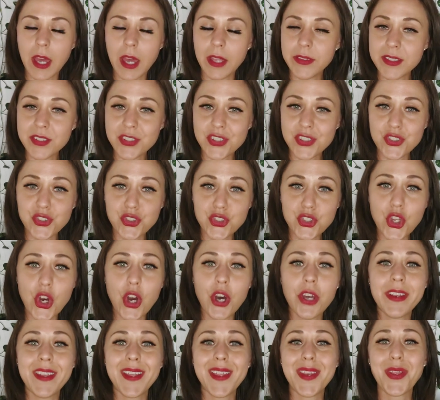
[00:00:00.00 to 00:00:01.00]
this is
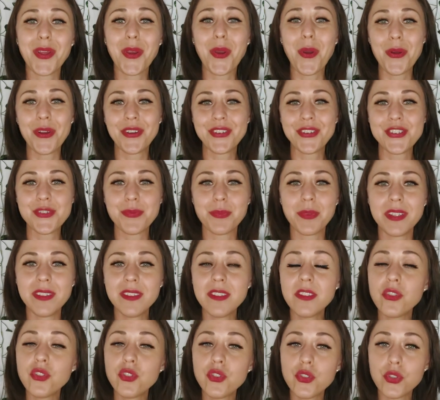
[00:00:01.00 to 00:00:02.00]
not an
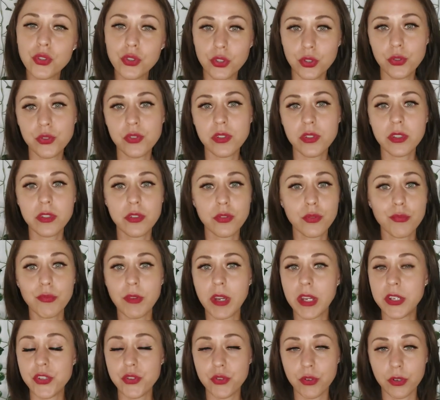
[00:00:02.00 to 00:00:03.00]
encouragement to use it to
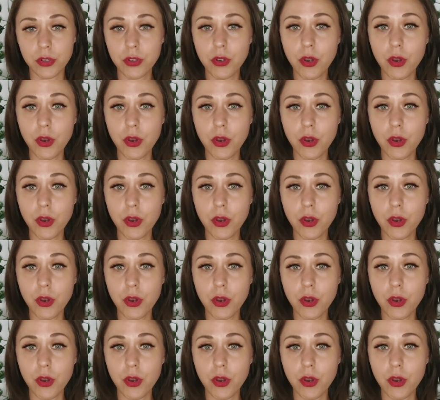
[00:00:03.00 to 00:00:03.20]
write